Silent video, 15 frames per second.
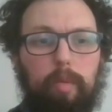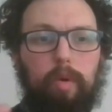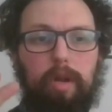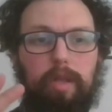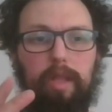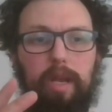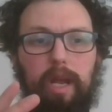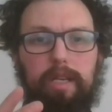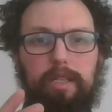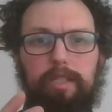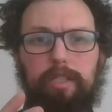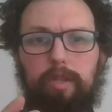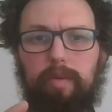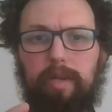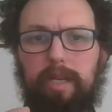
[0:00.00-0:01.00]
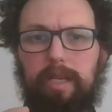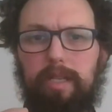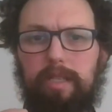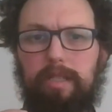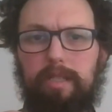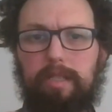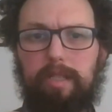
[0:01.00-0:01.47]
work that I do
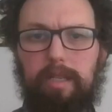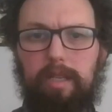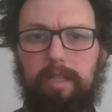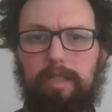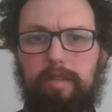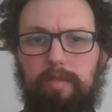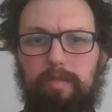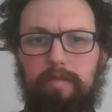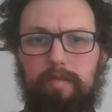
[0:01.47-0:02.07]
is a